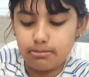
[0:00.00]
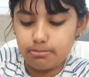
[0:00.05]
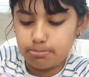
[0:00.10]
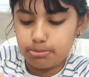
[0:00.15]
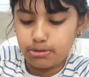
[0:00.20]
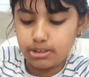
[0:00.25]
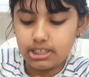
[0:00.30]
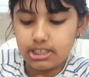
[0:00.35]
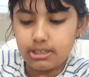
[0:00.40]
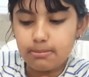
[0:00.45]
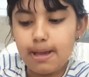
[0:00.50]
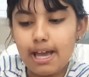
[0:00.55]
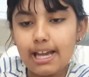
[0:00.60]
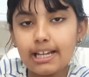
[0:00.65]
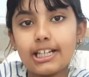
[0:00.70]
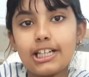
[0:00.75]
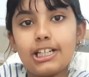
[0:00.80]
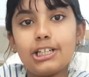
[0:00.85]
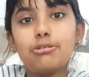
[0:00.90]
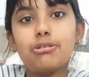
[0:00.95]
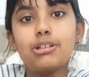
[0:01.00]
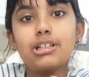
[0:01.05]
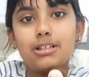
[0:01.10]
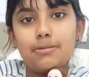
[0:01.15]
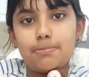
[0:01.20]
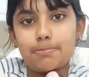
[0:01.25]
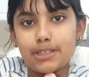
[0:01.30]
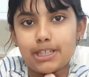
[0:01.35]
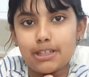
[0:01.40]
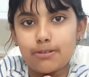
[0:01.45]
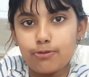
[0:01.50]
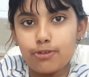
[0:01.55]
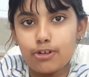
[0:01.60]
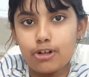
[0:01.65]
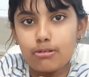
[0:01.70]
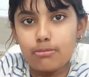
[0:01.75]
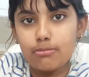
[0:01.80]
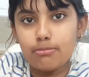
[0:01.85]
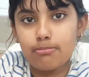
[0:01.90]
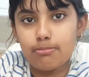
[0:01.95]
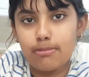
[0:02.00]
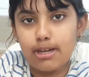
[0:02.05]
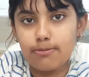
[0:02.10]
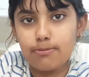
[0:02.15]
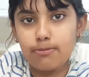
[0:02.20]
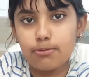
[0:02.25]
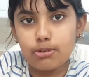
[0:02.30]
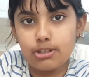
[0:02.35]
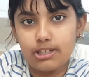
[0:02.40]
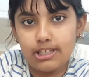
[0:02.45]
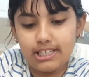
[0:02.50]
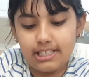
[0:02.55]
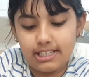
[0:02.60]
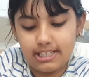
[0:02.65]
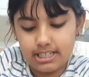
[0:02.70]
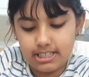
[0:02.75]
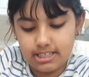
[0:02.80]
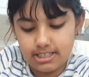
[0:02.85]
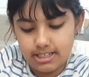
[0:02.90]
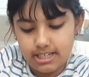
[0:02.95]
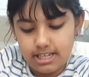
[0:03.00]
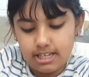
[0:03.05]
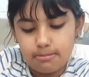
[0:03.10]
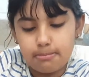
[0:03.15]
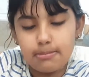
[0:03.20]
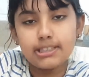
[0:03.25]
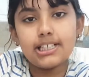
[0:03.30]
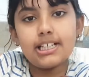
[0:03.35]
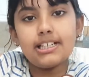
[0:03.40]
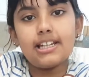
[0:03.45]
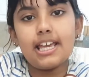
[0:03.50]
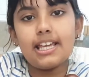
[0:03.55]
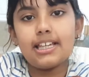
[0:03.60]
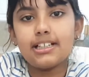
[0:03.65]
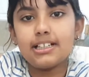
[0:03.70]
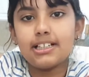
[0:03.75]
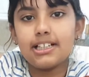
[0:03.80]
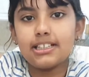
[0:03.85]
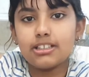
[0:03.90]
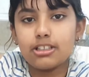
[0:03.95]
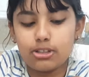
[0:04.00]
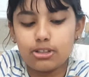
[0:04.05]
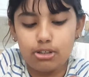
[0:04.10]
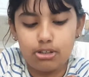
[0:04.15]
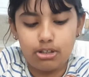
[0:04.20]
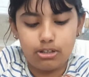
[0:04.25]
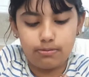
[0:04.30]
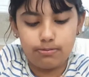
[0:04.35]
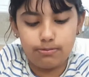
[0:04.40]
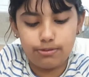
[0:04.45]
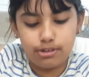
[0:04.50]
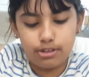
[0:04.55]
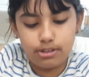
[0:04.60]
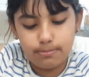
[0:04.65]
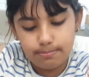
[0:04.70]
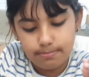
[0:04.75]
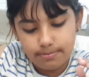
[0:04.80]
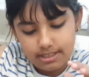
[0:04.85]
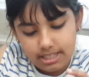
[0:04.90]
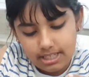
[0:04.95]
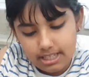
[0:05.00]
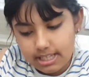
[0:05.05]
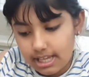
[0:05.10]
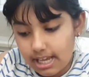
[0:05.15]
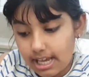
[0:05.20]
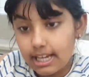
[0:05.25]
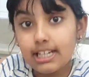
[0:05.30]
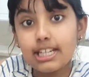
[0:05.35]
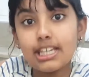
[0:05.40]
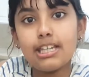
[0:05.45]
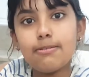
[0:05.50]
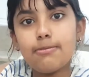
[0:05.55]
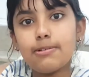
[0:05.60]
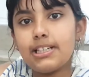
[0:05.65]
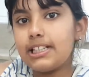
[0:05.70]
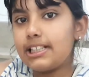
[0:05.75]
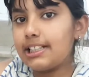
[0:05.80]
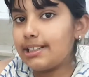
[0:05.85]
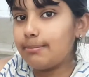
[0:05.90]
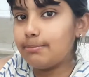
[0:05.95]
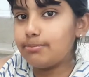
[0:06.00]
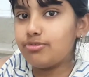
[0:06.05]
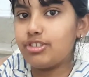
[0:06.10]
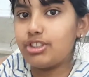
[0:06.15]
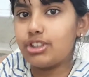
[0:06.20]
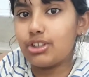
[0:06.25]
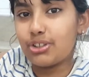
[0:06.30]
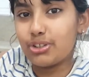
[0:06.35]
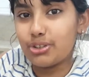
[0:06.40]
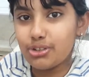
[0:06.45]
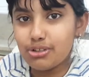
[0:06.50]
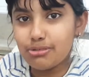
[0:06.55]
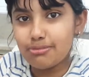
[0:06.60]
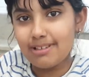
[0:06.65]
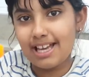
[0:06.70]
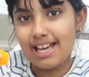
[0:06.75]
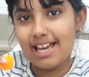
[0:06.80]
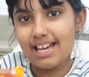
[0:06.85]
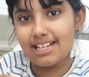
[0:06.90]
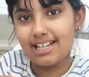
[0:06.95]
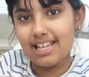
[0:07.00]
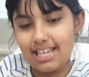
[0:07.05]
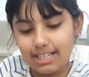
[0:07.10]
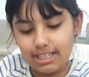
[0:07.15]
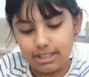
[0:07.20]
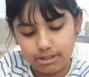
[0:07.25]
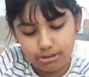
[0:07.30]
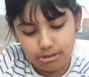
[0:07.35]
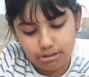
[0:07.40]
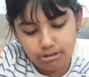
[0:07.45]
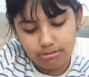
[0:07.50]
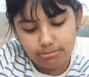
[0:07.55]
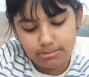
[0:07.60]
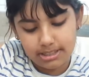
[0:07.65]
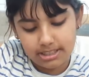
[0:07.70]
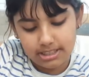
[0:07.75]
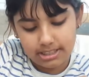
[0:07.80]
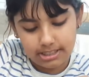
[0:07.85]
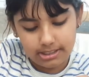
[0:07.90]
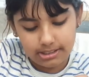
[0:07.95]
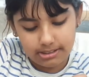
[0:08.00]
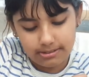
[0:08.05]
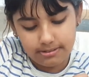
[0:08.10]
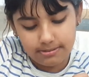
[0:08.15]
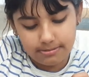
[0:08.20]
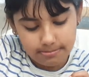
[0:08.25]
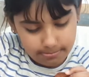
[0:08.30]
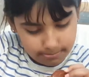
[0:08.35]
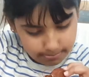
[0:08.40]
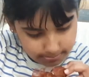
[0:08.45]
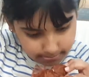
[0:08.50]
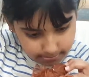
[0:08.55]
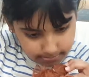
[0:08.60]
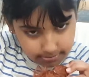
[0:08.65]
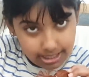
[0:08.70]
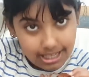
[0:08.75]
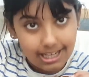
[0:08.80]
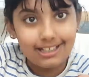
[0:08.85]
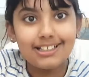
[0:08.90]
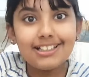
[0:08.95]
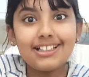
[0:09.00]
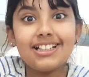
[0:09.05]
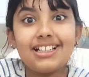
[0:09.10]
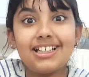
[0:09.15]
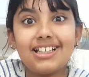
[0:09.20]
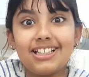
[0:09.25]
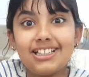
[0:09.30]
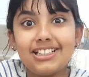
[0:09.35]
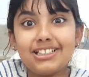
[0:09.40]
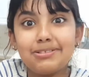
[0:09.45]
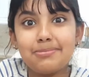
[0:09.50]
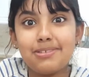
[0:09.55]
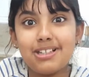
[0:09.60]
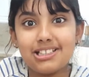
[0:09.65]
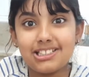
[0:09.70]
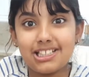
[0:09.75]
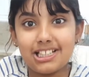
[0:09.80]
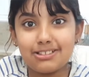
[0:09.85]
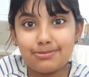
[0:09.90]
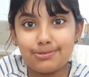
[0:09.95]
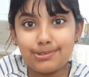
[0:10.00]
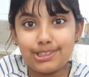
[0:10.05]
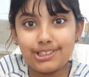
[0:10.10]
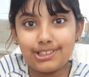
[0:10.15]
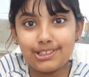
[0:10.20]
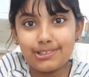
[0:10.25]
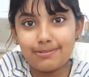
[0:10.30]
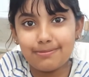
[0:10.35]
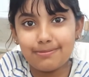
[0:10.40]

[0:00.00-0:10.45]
put her back into a cupcake form by folding it, but I like her in doll form, and even it comes with a comb, and I can comb her hair, and her hair smells as well.